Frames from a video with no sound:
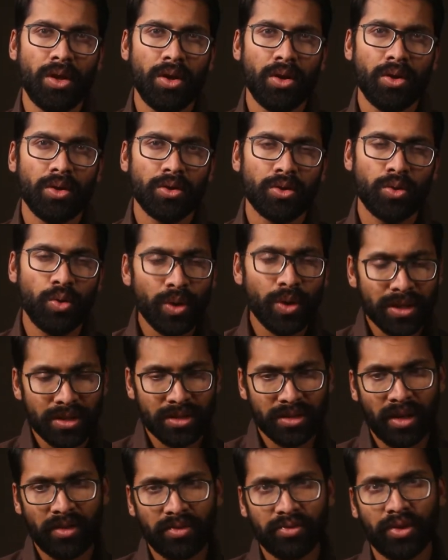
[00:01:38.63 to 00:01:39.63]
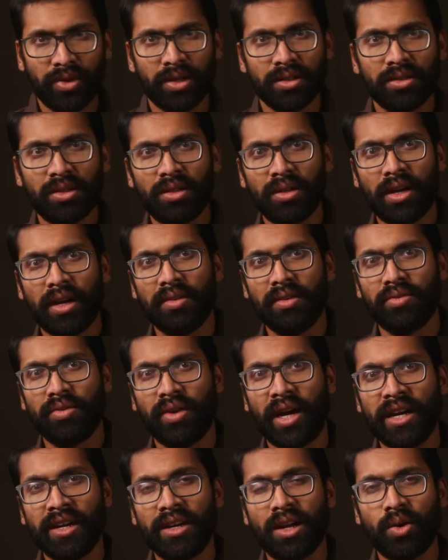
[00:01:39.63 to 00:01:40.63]
Go a step further and
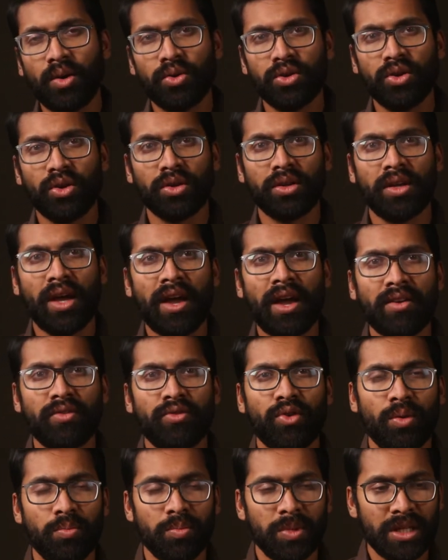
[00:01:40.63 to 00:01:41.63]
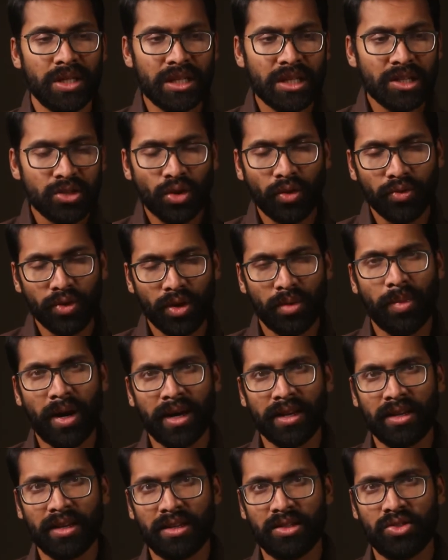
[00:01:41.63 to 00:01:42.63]
find out your CAC from each of your
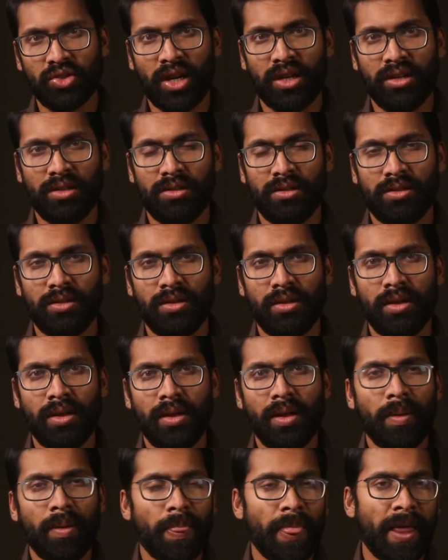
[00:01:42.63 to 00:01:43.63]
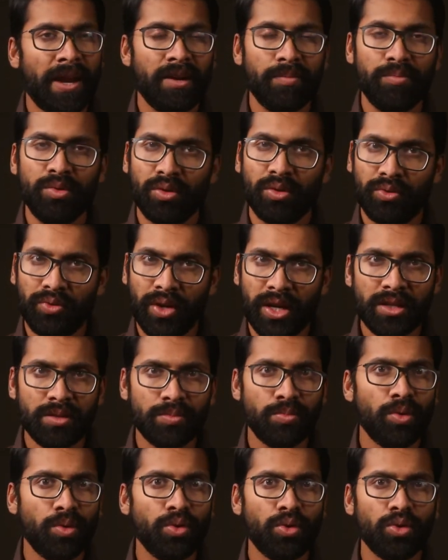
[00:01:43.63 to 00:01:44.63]
marketing channels, when it be your
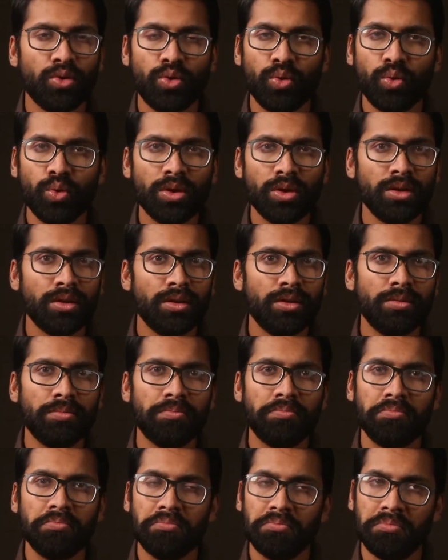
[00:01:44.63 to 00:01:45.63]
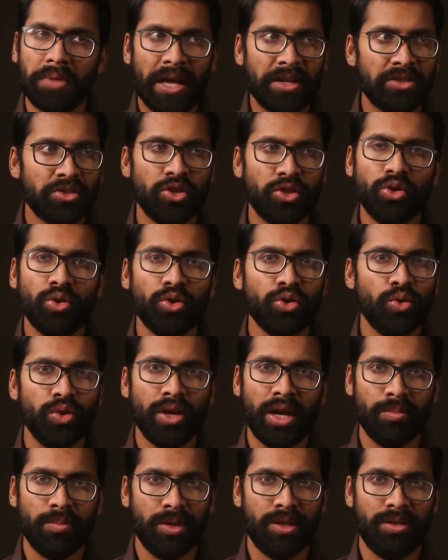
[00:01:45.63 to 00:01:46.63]
Facebook, Google, SEO, you
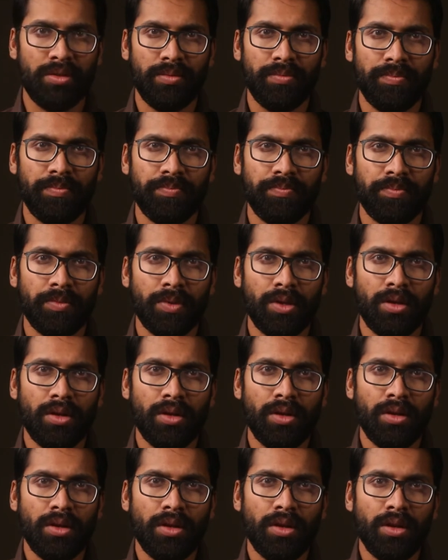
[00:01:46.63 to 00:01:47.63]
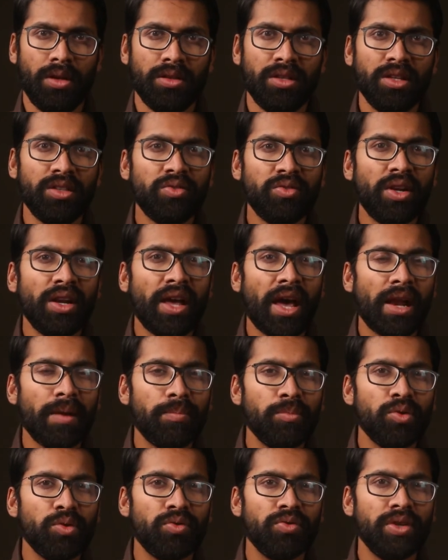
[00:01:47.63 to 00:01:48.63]
name it. This will
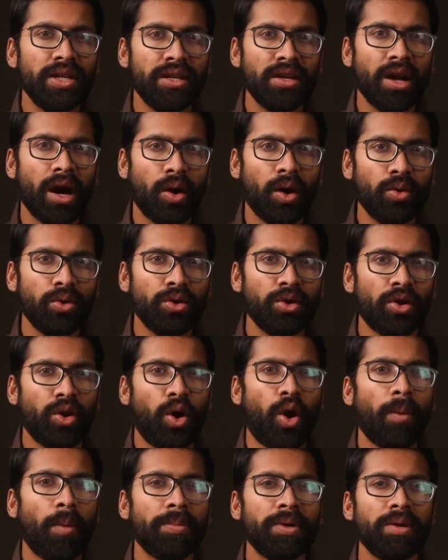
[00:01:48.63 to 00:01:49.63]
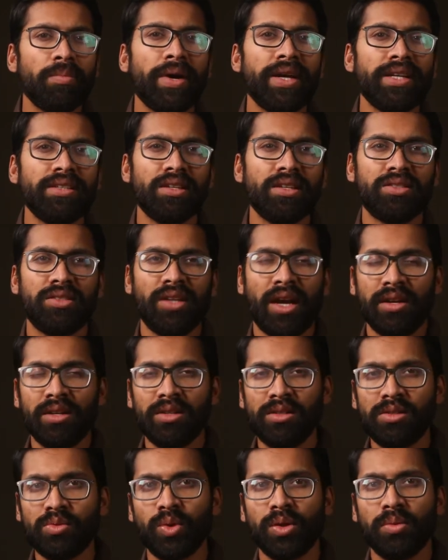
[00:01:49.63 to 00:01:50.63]
help you weed out or optimize the
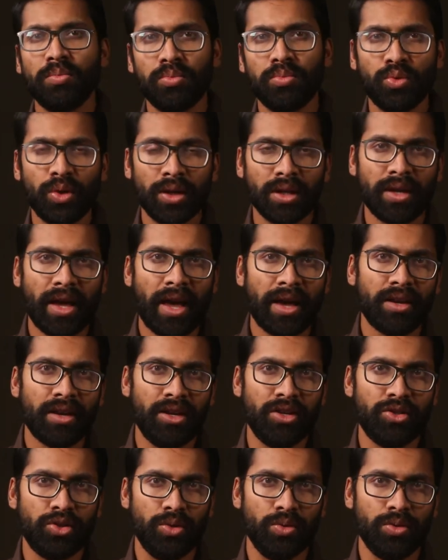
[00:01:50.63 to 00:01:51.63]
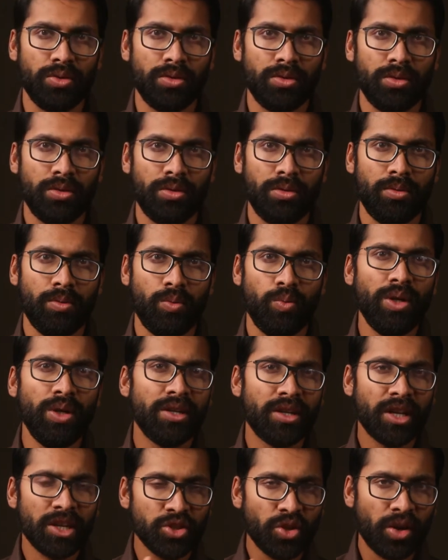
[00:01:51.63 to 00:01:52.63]
channels with poor CAC ratios. We'll
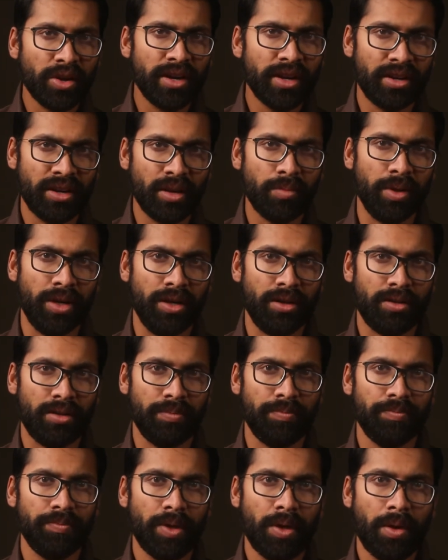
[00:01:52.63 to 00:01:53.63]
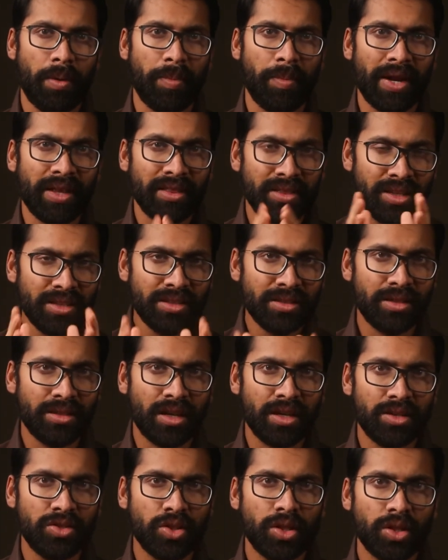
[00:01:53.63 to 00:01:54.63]
touch on it in a minute. But at this stage,